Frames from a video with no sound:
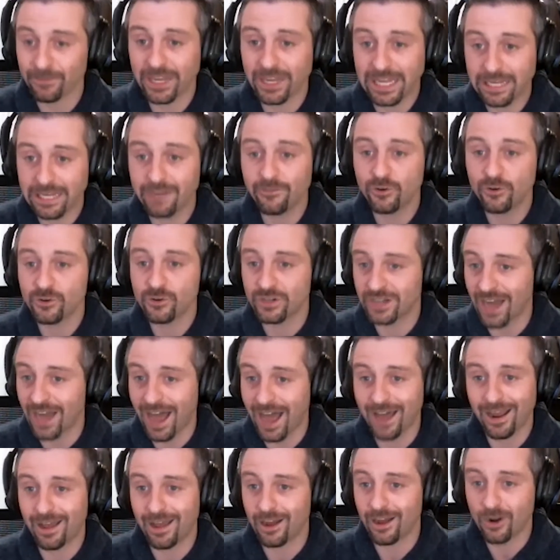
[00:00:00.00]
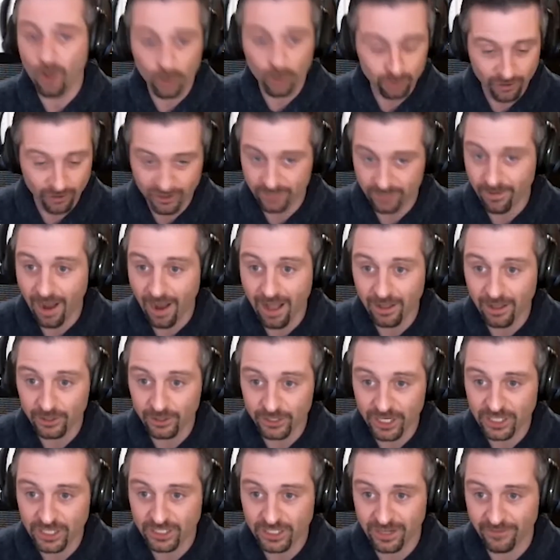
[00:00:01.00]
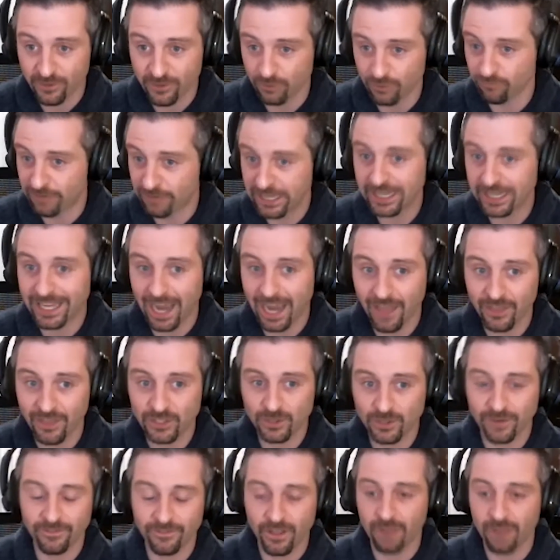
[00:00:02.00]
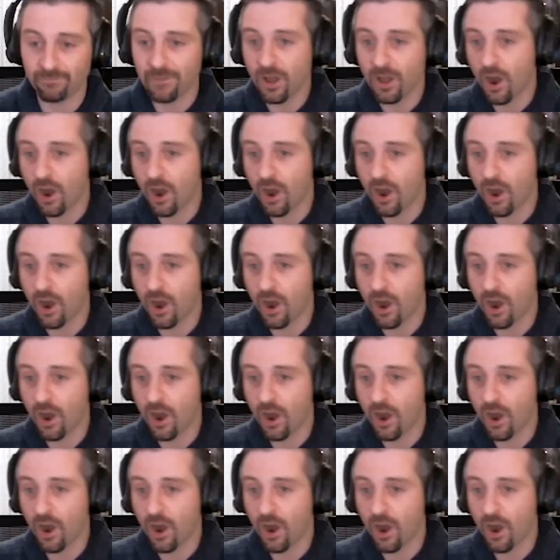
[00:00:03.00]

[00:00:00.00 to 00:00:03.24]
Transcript: Even if you're not a cultural anthropologist, if you're really on sort of the